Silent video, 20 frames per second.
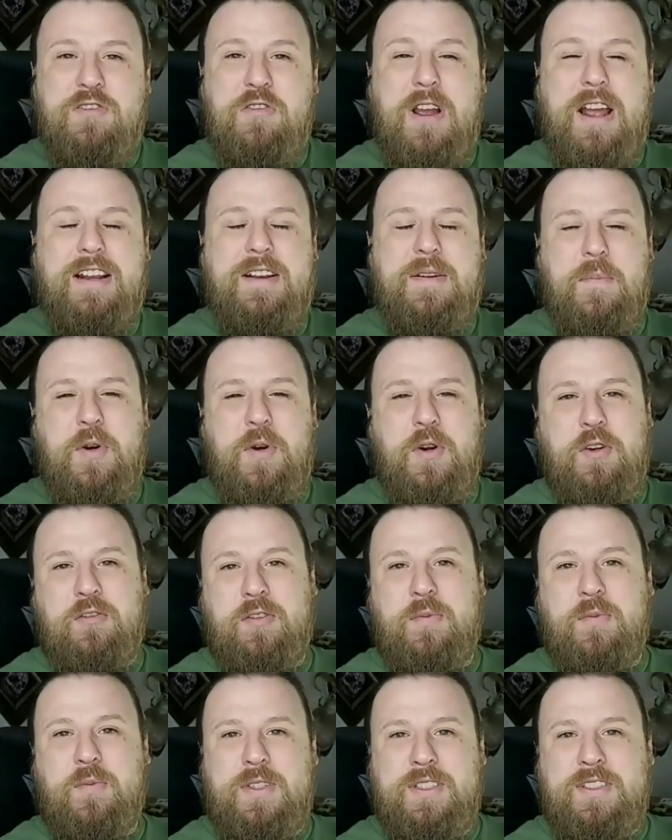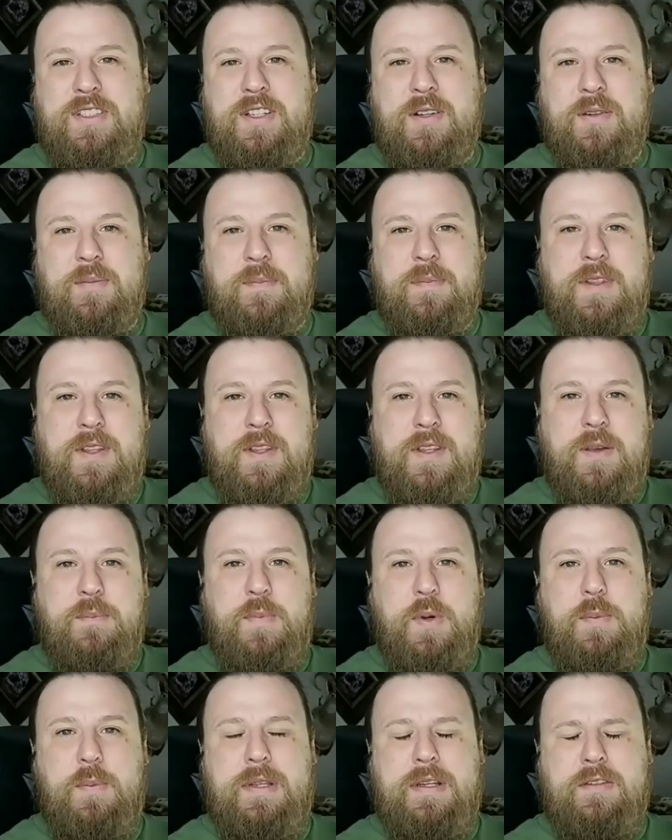tried to murder him with some
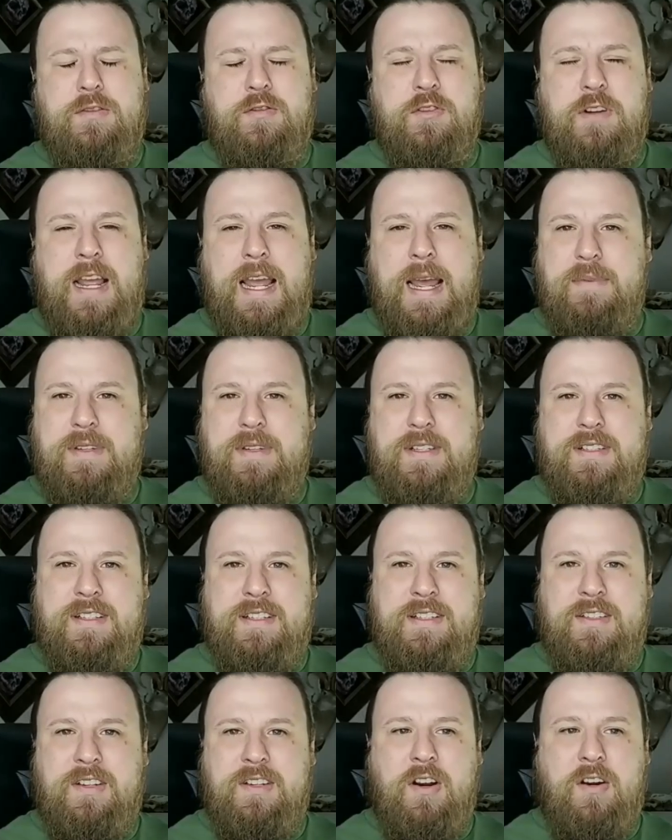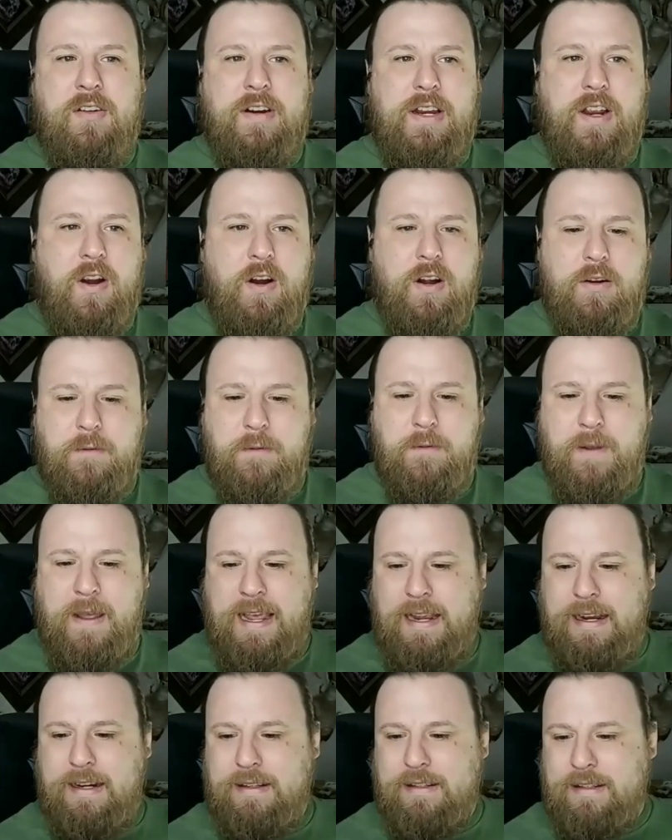booby trapped Centauri
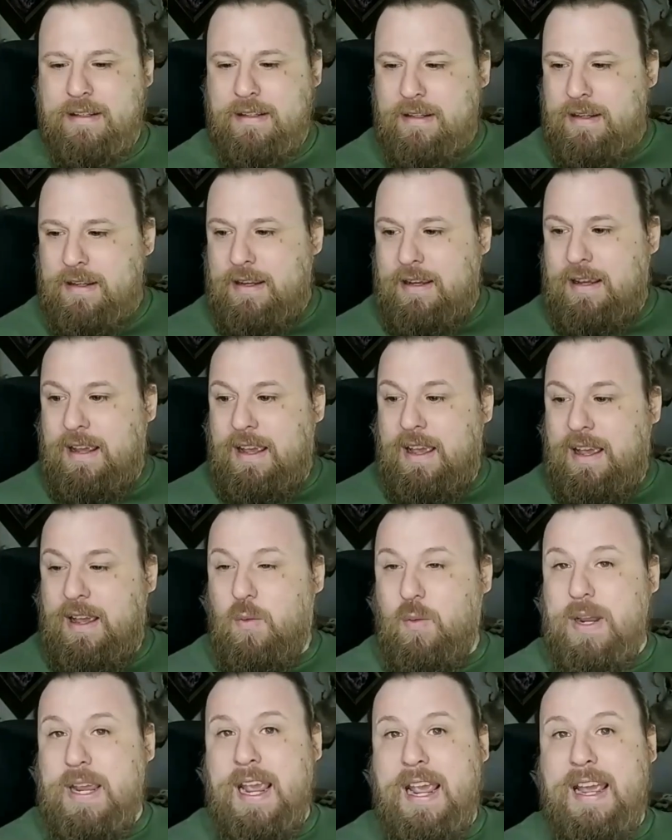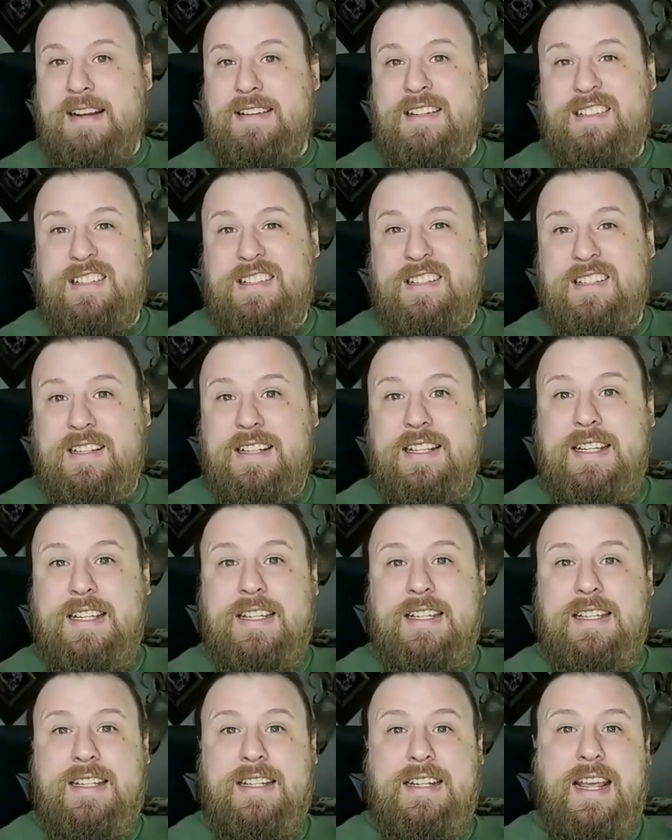artifact. We had
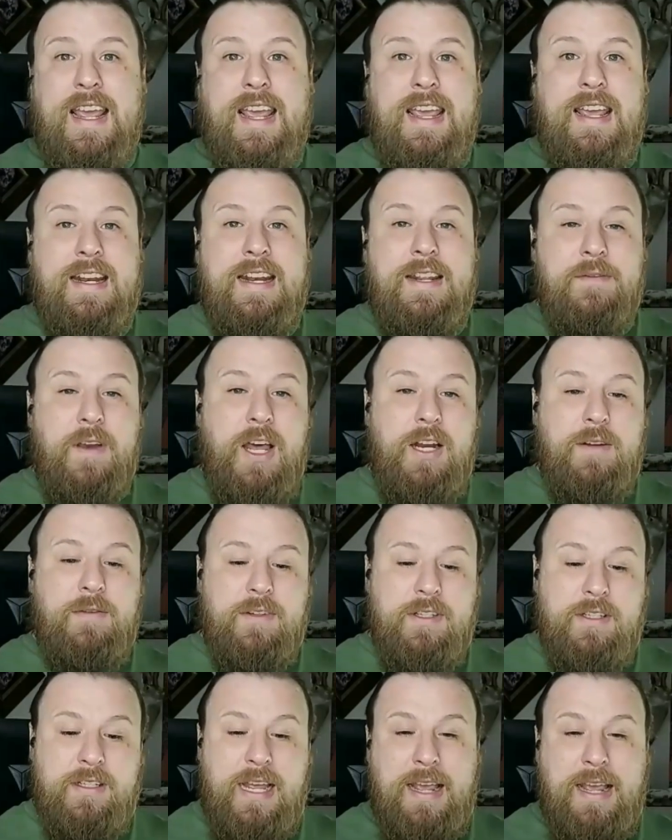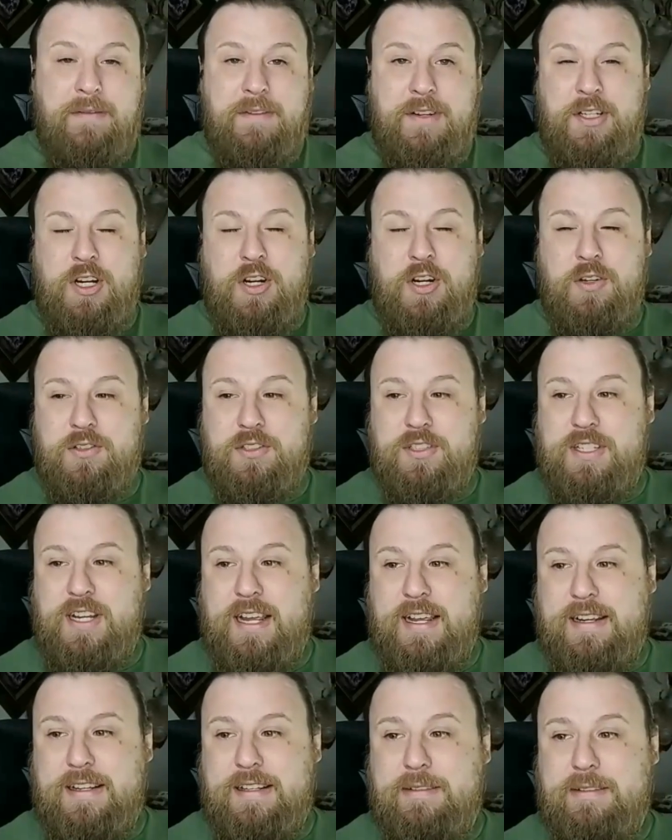Delenn and Ivanova having a girls'
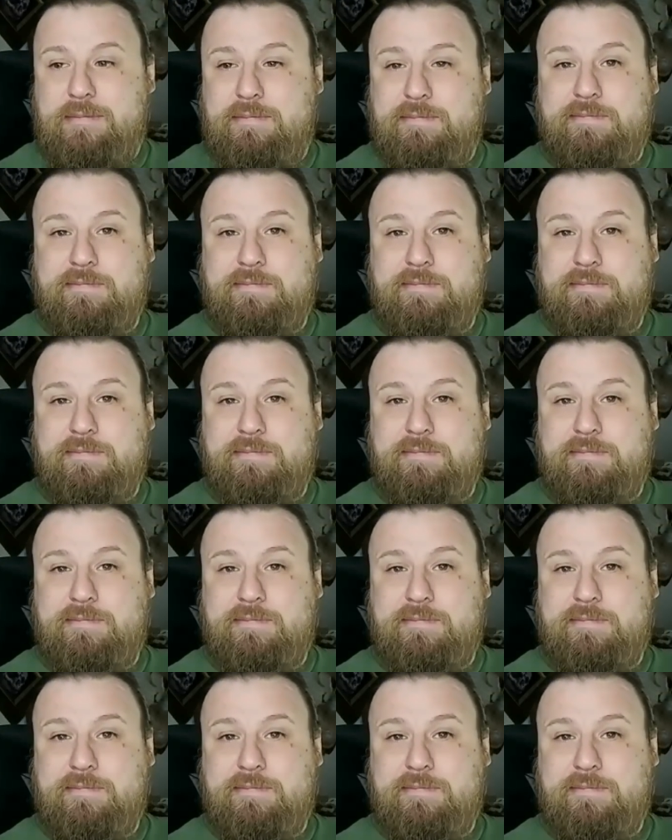day.